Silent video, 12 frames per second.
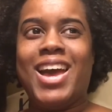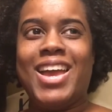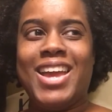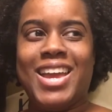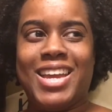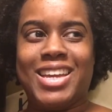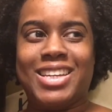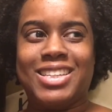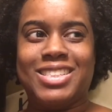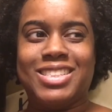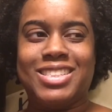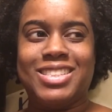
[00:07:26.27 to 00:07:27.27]

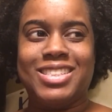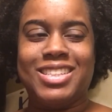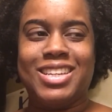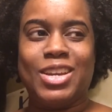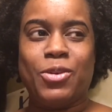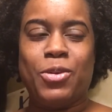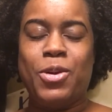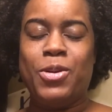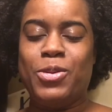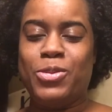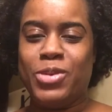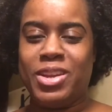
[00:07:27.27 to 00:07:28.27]
And
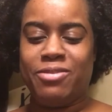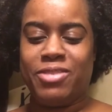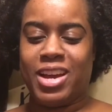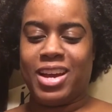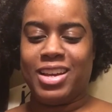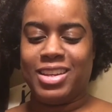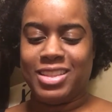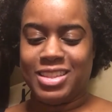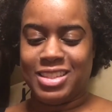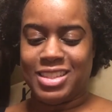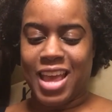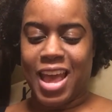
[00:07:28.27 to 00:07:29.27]
we find this
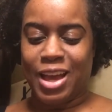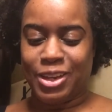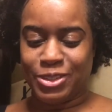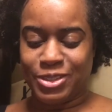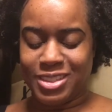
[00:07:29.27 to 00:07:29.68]
out